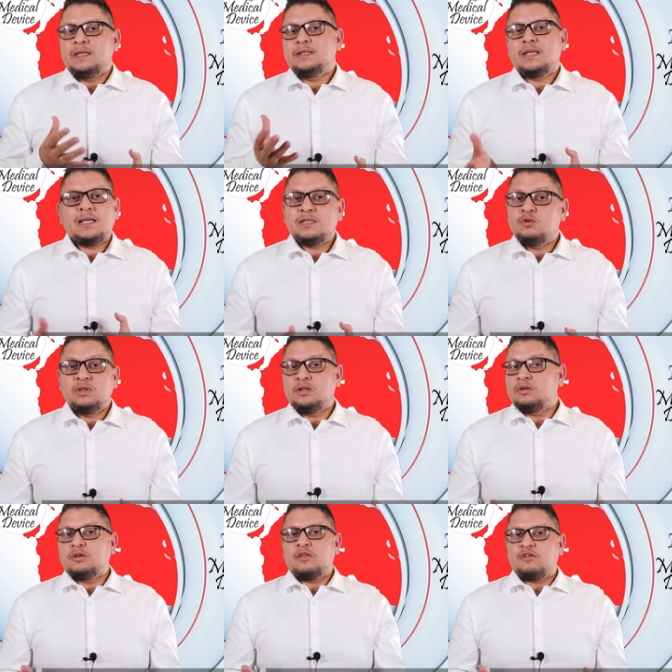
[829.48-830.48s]
in case you need
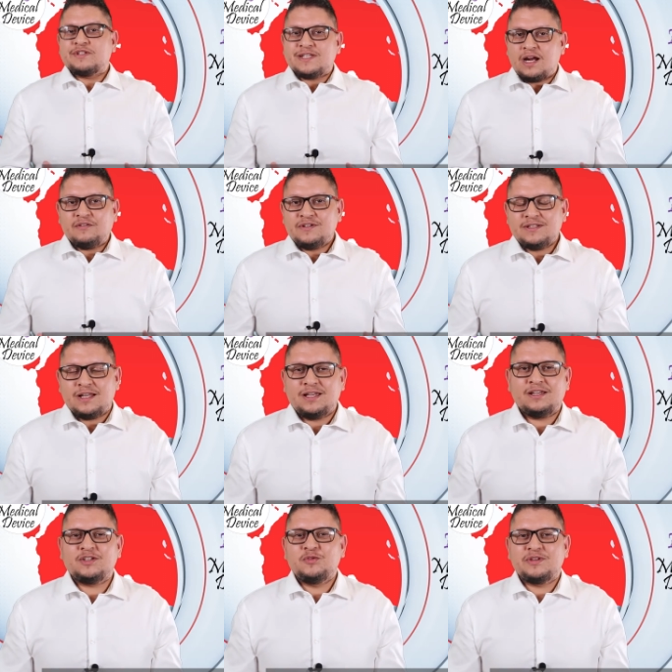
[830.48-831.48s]
another service
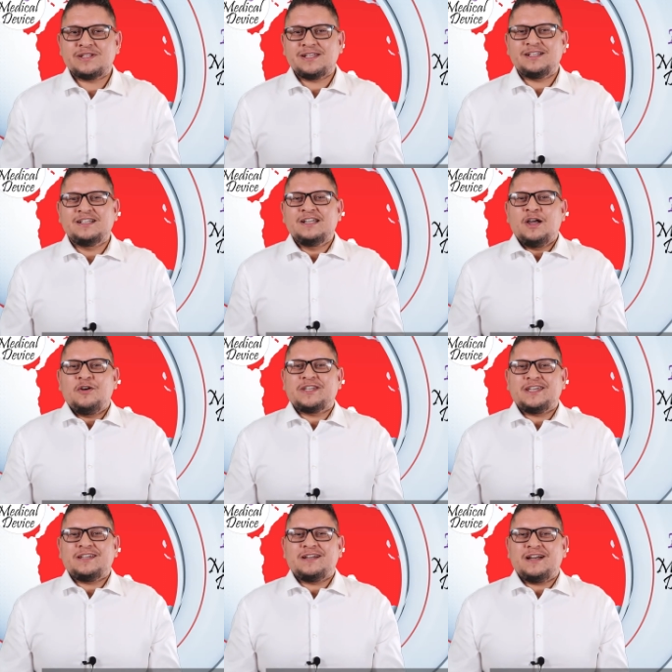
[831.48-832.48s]
that you say,
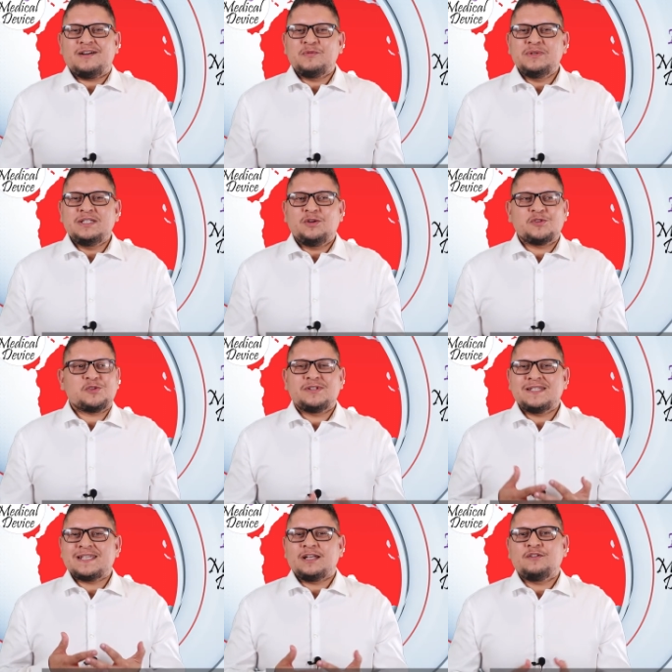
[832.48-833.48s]
okay, uh, we need also
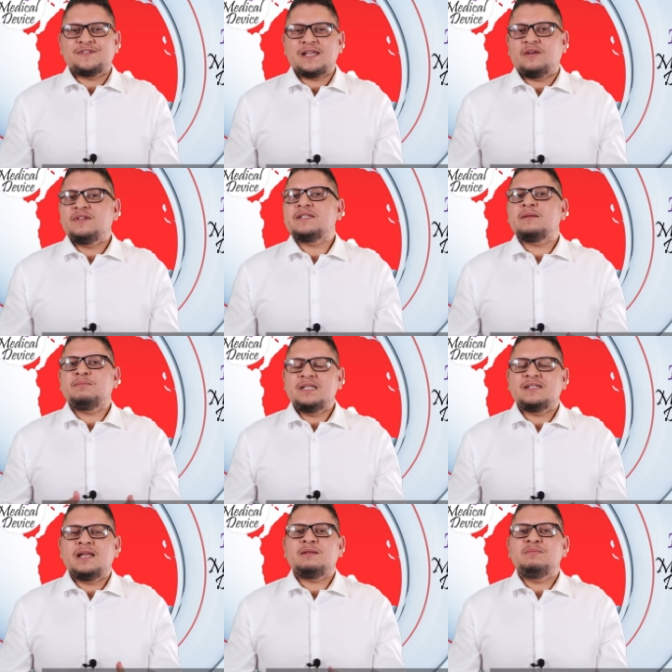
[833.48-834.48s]
this kind of service,
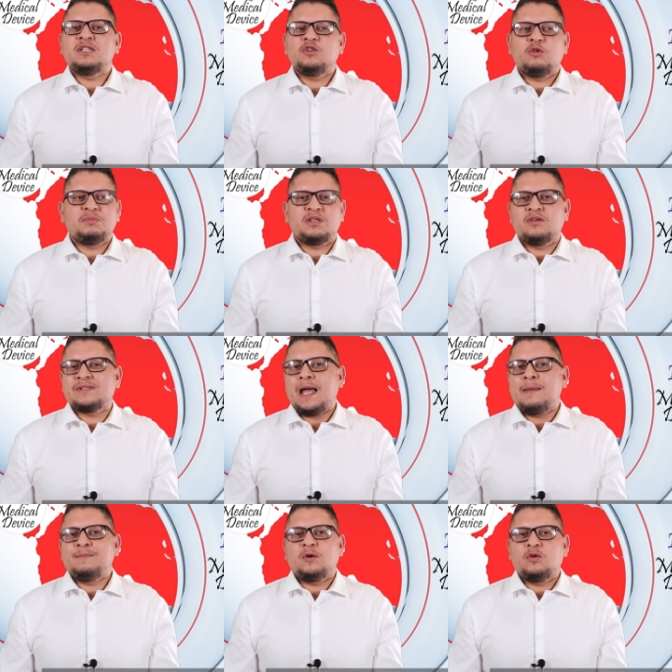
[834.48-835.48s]
please let me know because
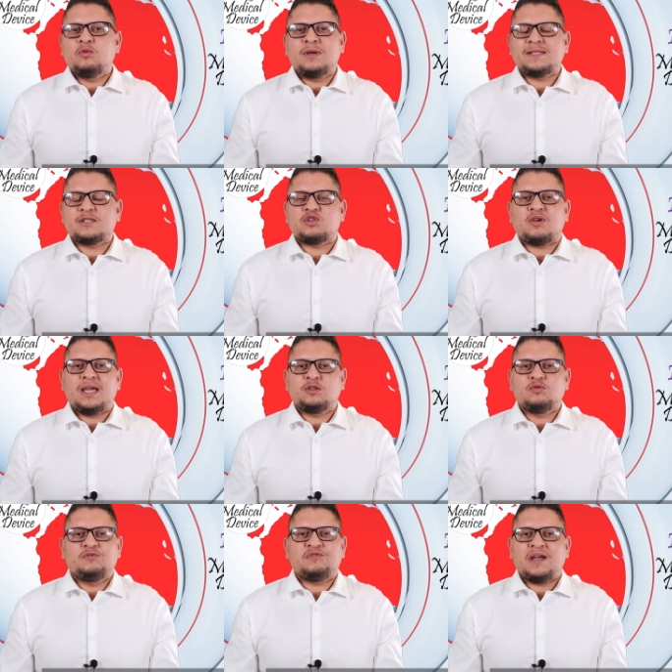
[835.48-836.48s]
I'm always
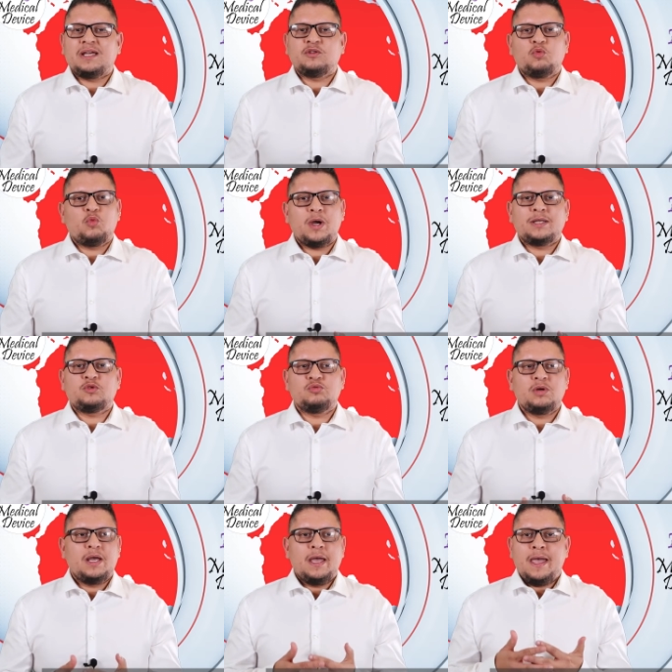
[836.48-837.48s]
trying to find a way
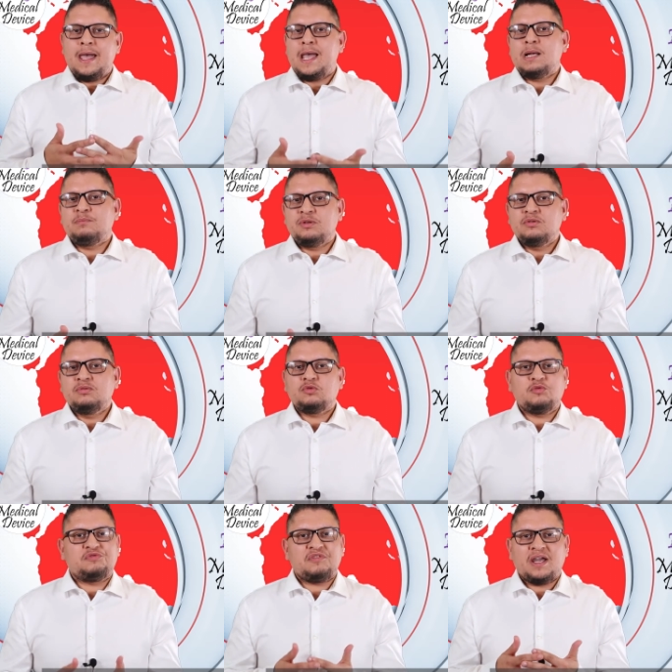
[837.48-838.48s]
to help you,
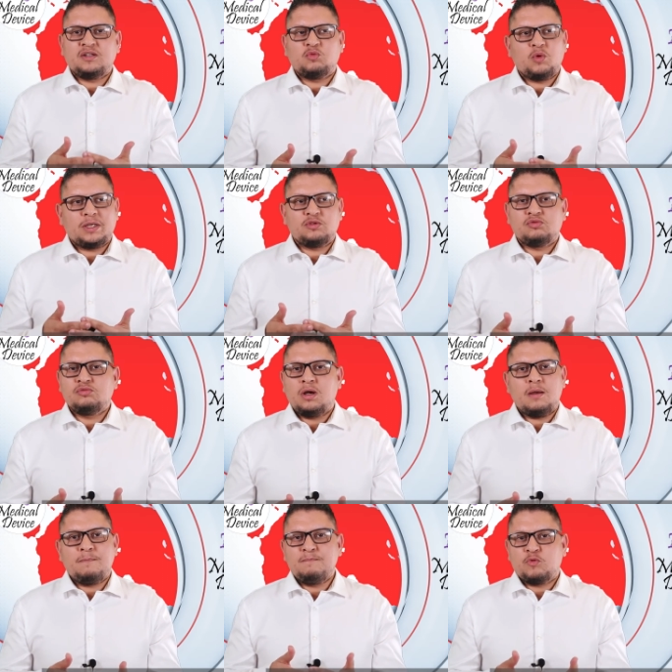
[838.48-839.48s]
to find a way to
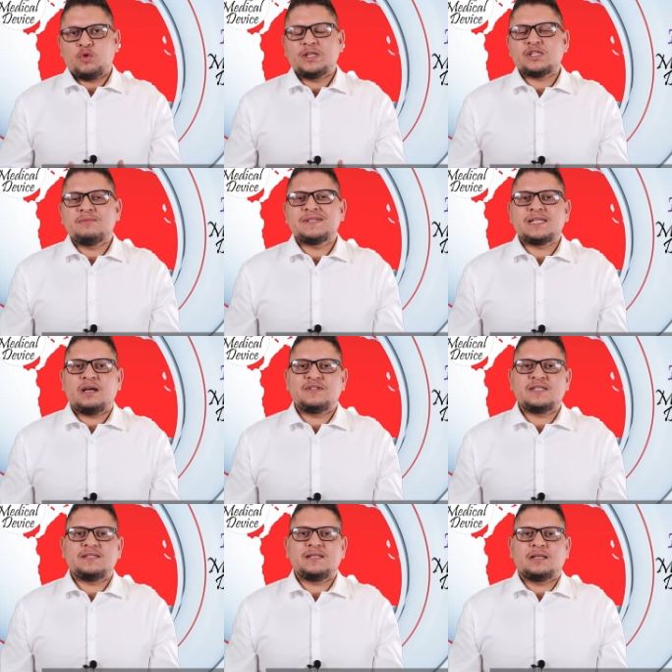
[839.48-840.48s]
um, create some
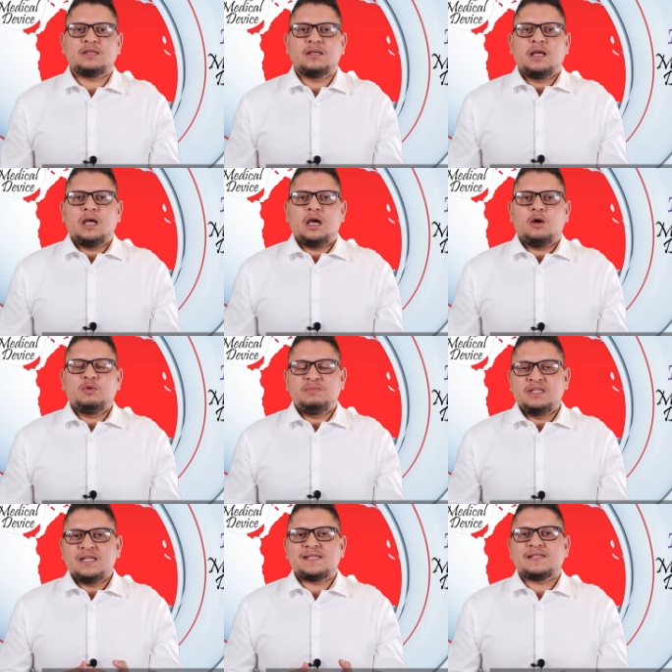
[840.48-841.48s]
services that uh, will
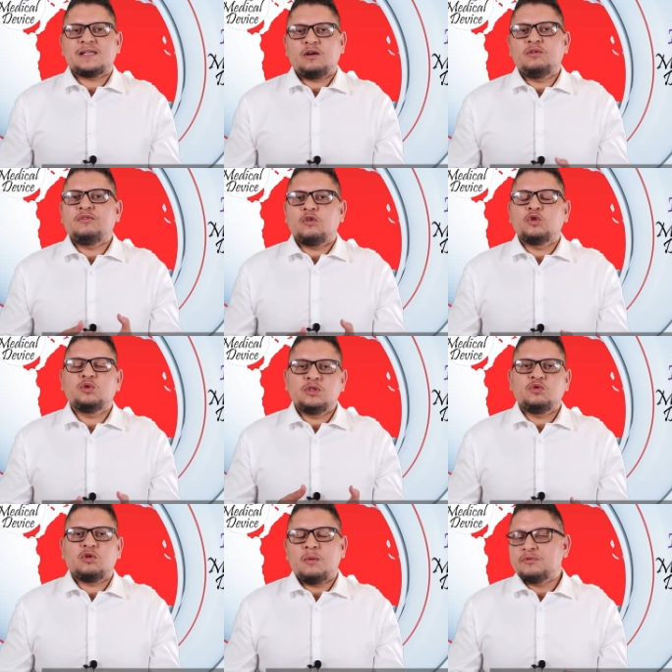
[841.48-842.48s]
be necessary for you
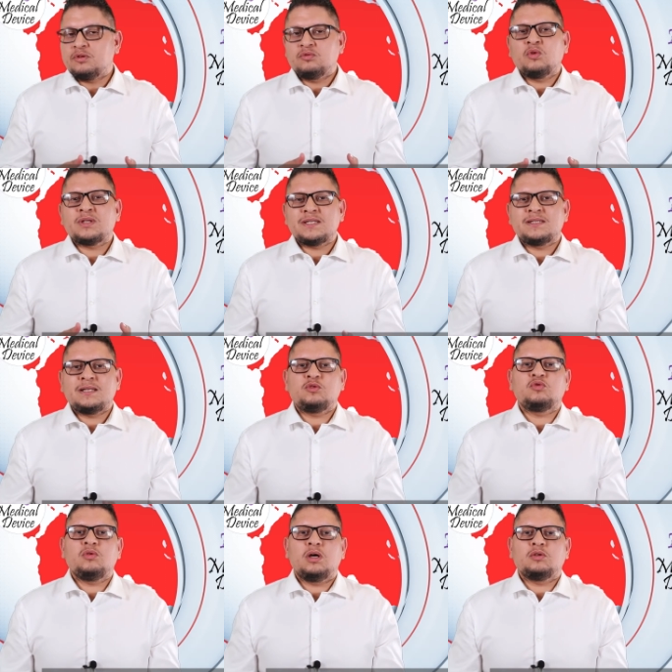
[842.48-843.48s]
in Europe. So don't
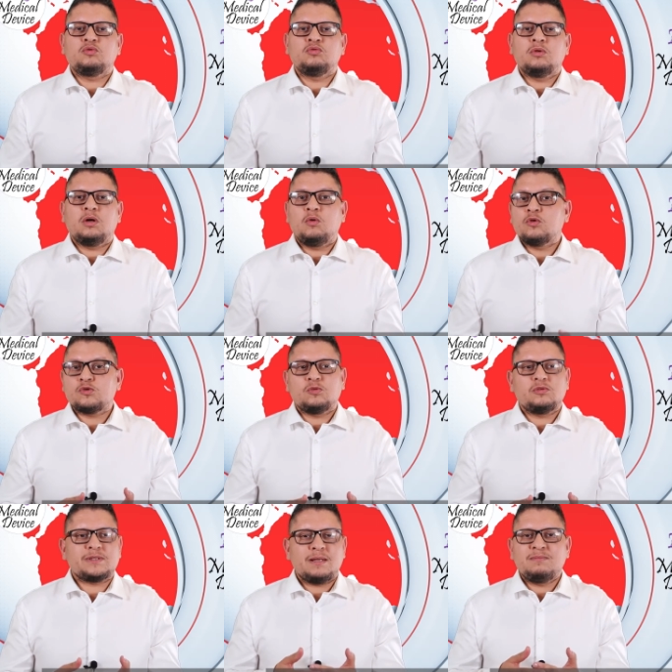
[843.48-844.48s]
hesitate to, uh, to uh,
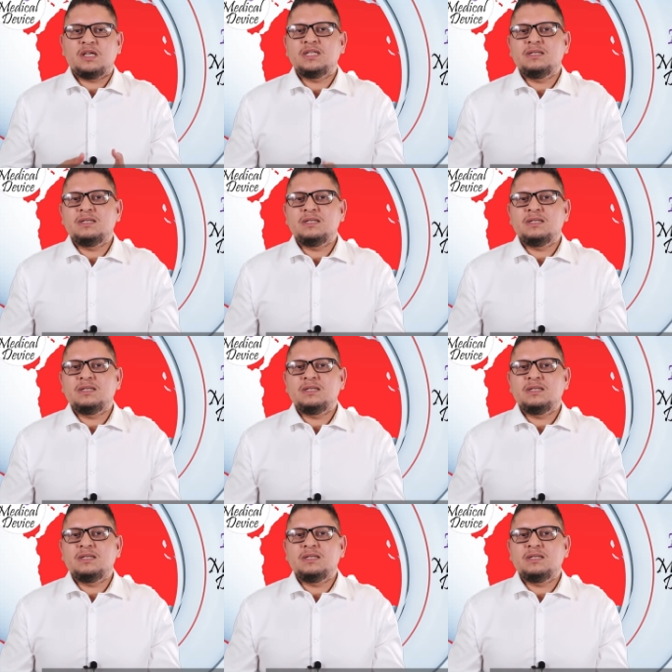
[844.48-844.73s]
also send me